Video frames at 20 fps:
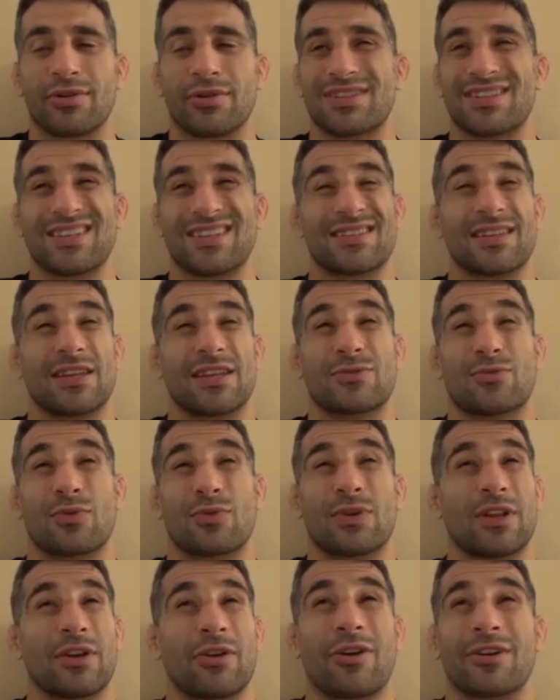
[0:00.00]
It's
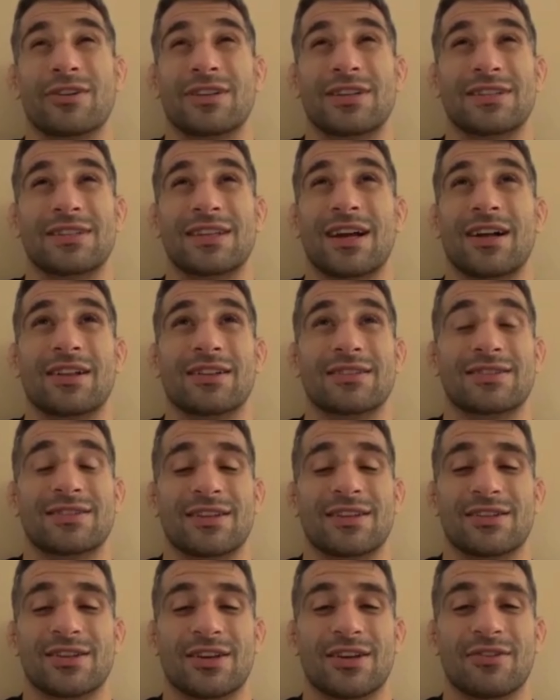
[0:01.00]
really hard to tell. It's
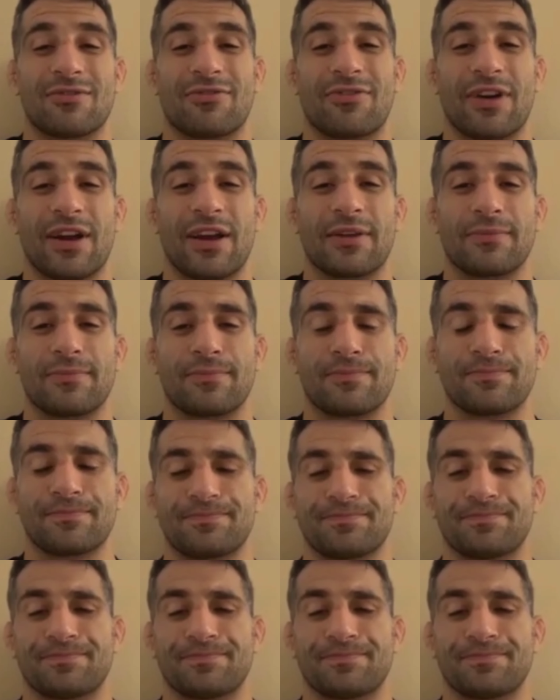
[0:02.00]
such a good fight.